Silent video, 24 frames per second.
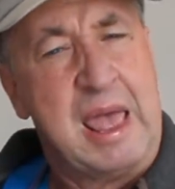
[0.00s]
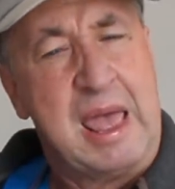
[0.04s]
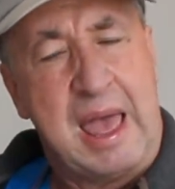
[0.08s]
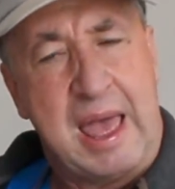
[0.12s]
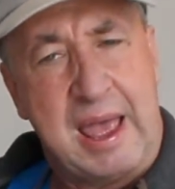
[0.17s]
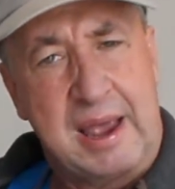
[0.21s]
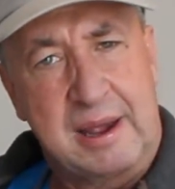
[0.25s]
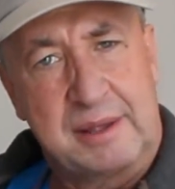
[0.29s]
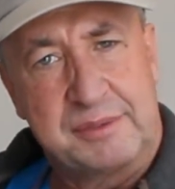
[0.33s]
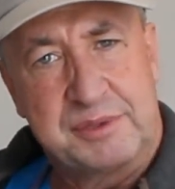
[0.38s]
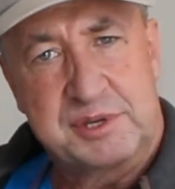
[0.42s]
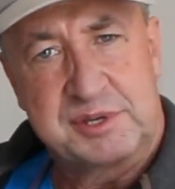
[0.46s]

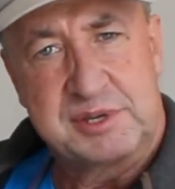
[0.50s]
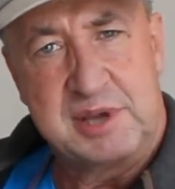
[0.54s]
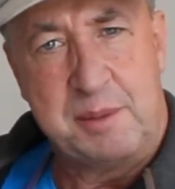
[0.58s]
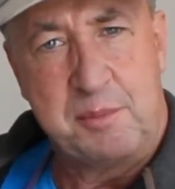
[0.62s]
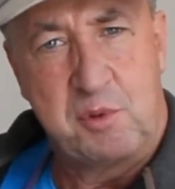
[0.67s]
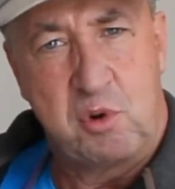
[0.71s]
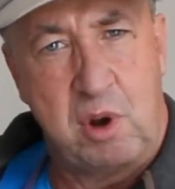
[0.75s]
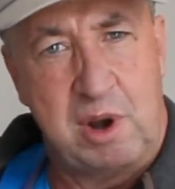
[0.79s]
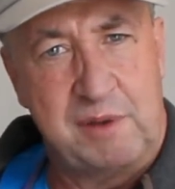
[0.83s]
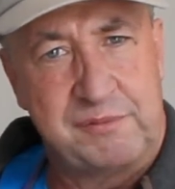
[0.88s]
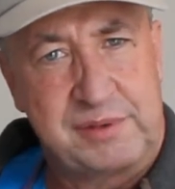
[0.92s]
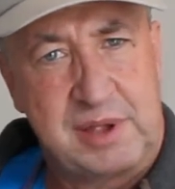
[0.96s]
I got the same
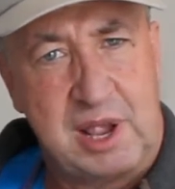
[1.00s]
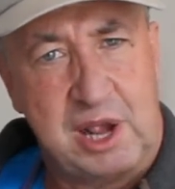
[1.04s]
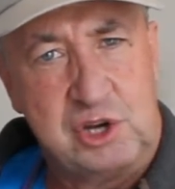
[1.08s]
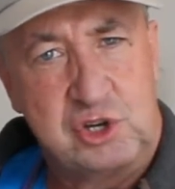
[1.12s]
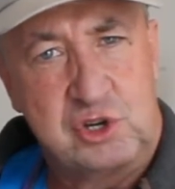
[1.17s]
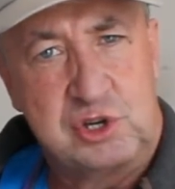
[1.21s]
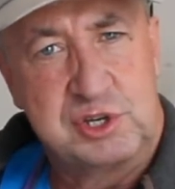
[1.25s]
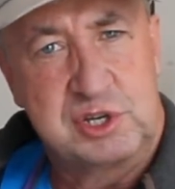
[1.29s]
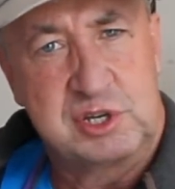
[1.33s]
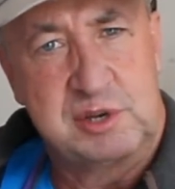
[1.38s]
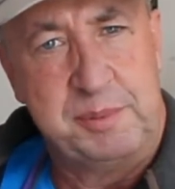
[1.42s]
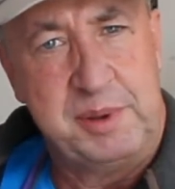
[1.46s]

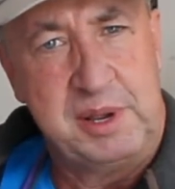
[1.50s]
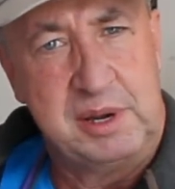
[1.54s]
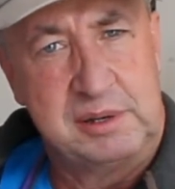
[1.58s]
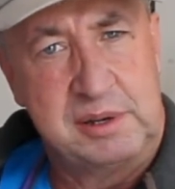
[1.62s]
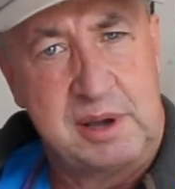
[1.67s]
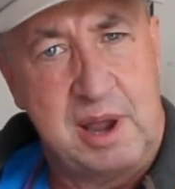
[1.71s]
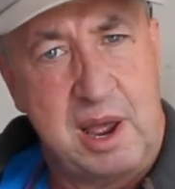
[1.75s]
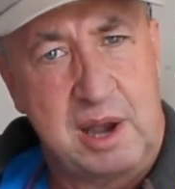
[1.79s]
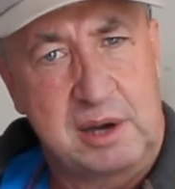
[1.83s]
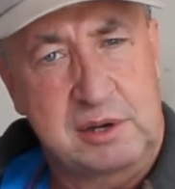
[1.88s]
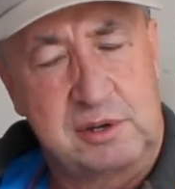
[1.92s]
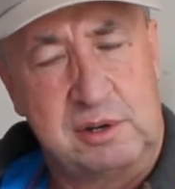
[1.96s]
qualifications to be a
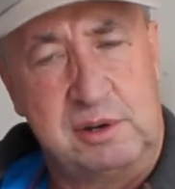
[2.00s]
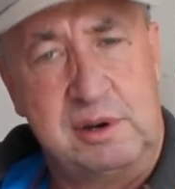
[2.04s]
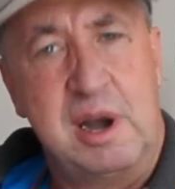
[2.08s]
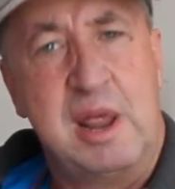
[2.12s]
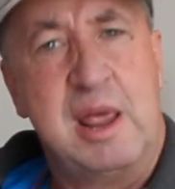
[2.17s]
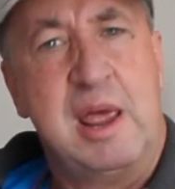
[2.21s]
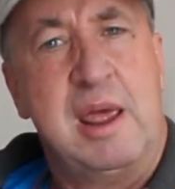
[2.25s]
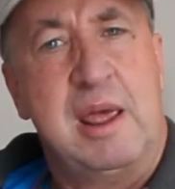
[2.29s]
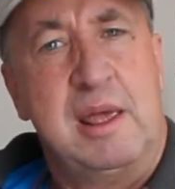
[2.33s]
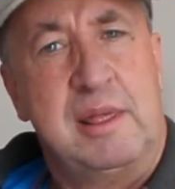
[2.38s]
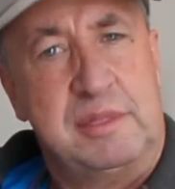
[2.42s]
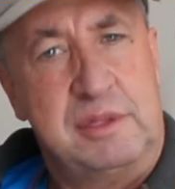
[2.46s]
doctor
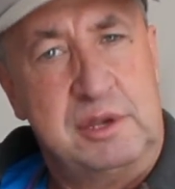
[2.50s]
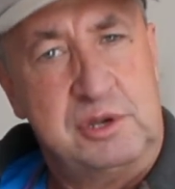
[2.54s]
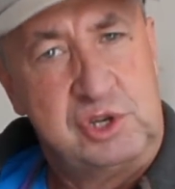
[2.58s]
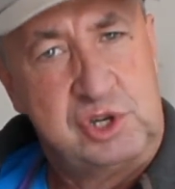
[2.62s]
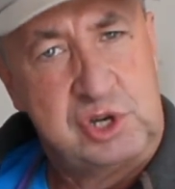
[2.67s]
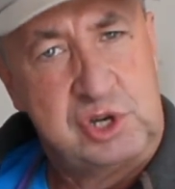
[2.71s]
that